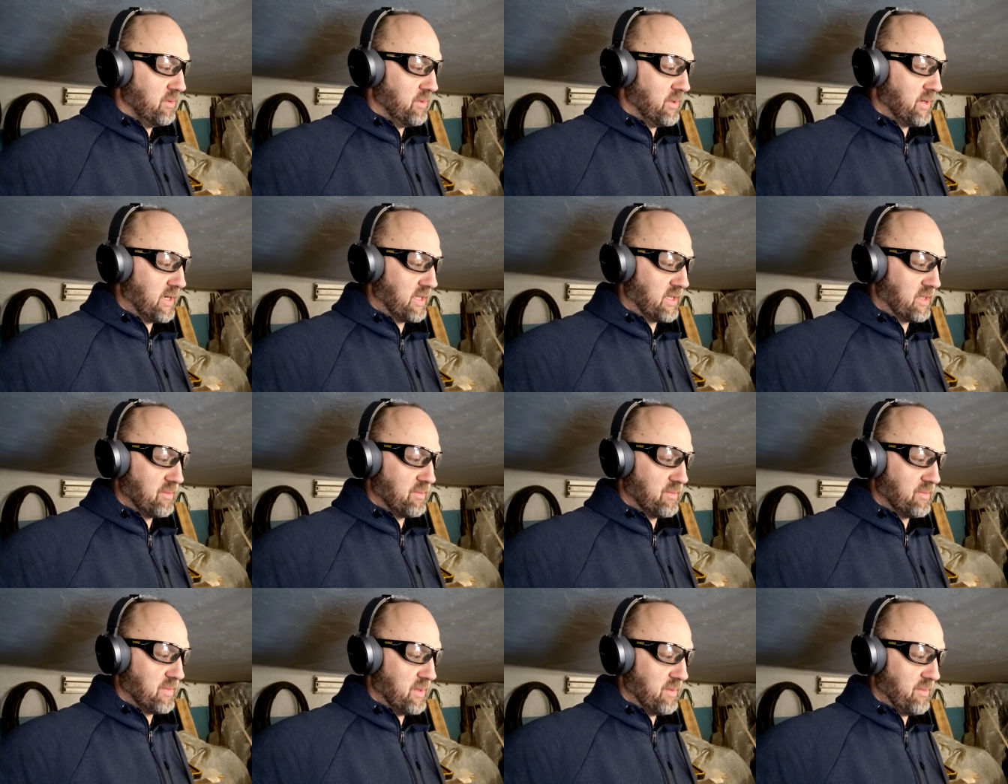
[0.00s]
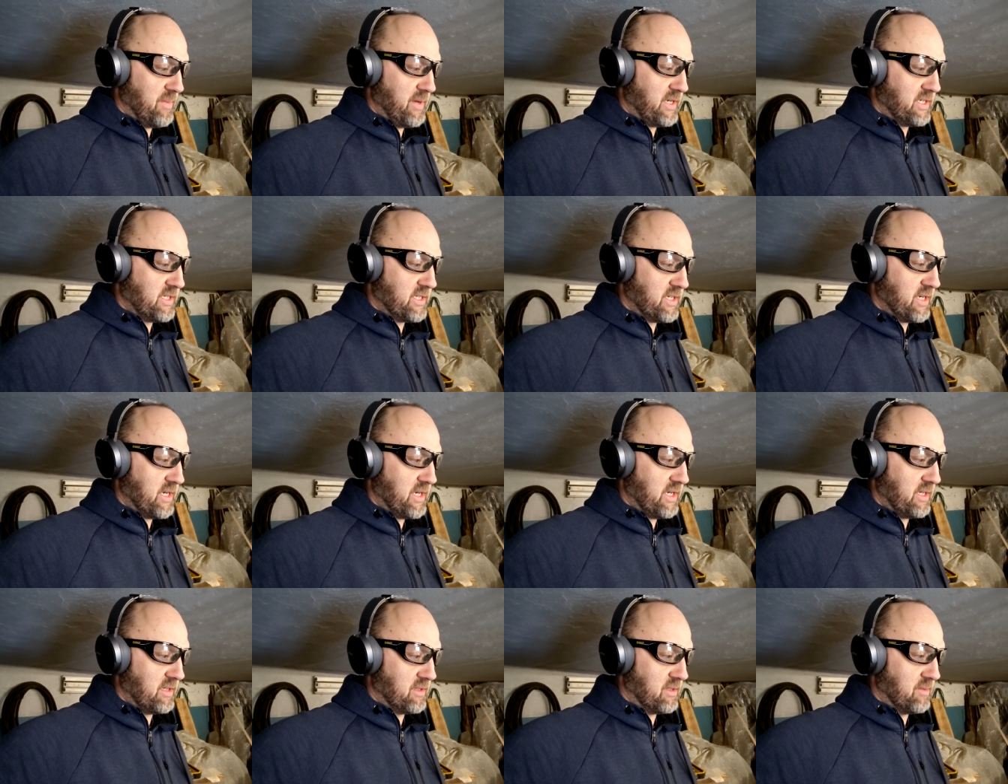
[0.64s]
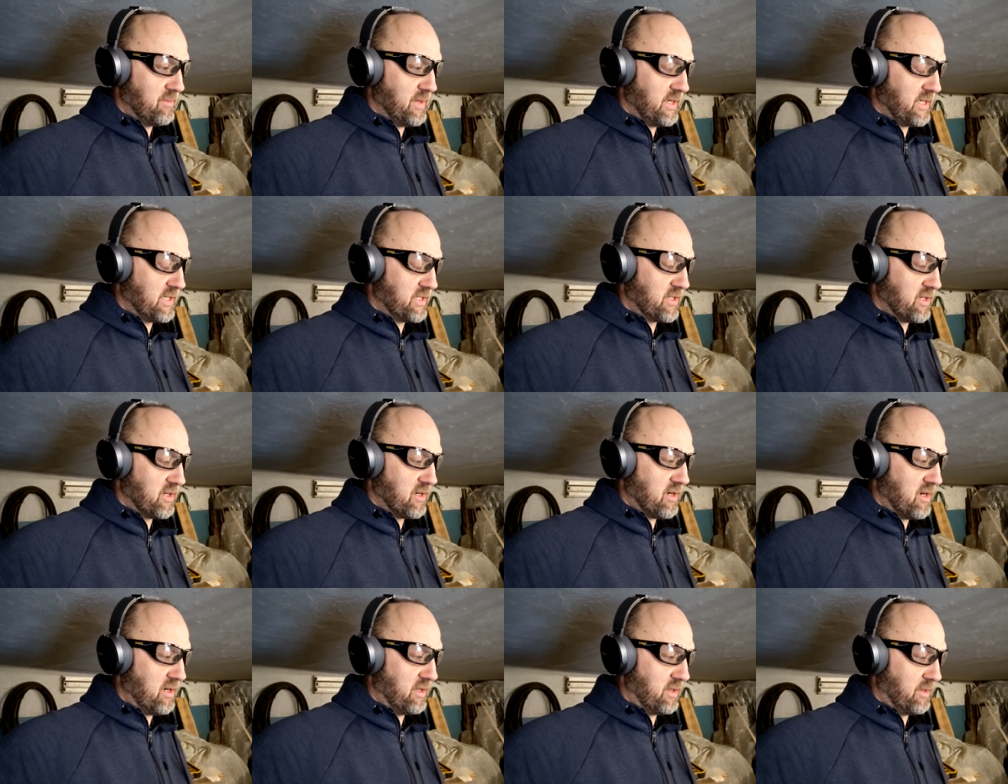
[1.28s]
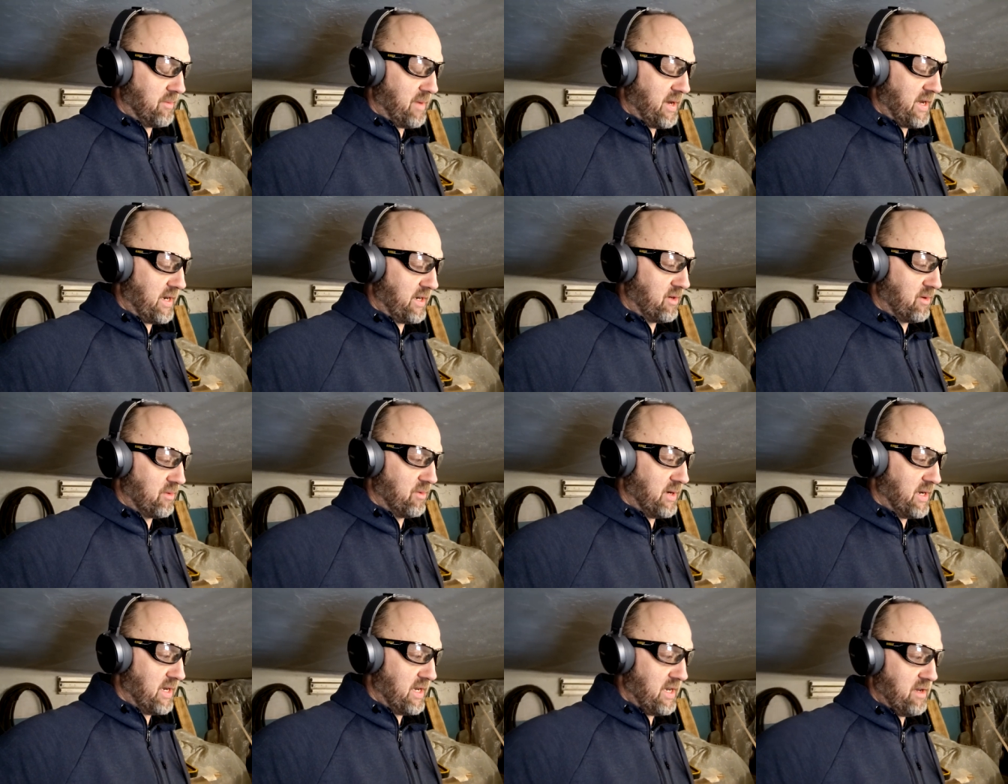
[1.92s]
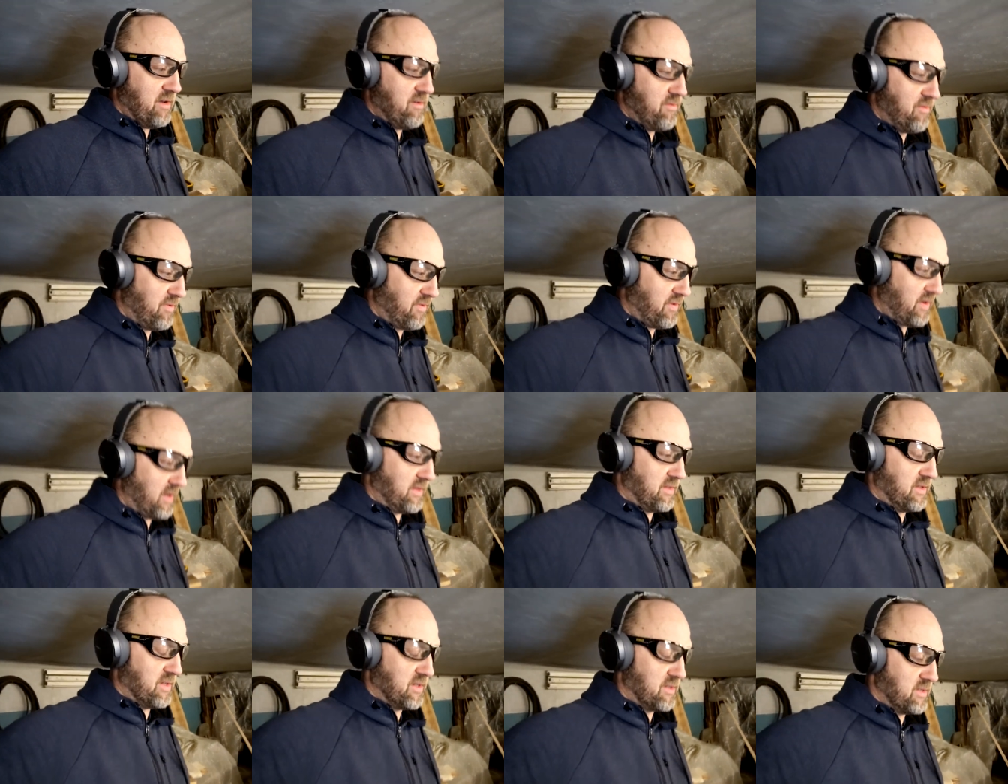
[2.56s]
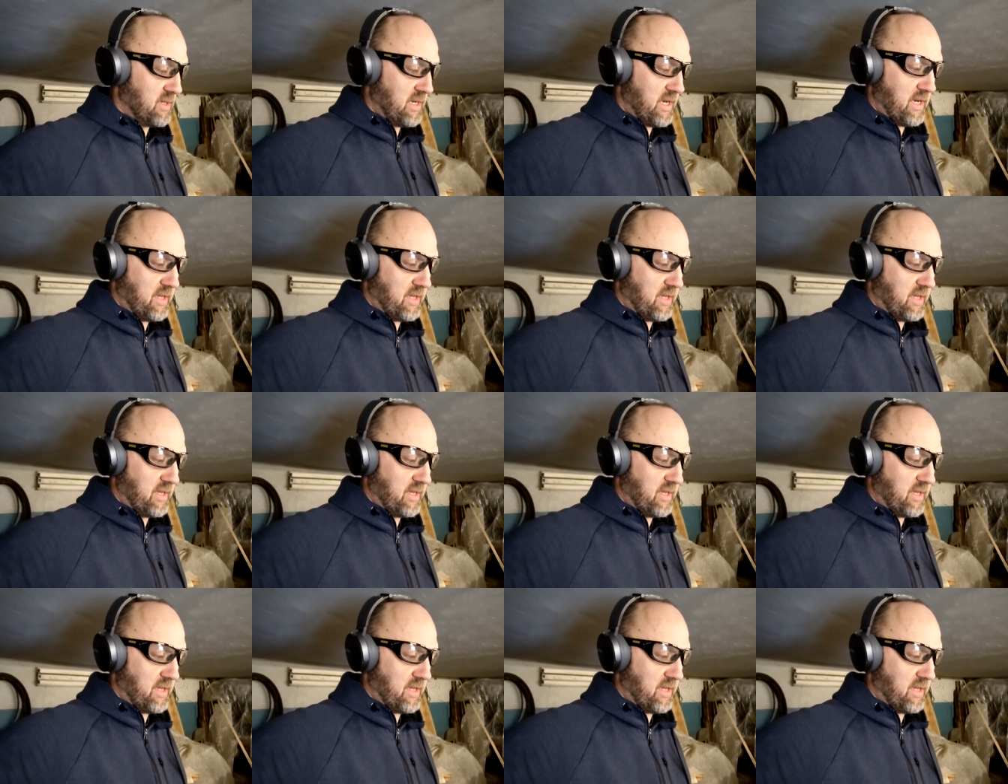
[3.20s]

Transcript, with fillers: We got the, the mixing, the mixer and the microwave and the,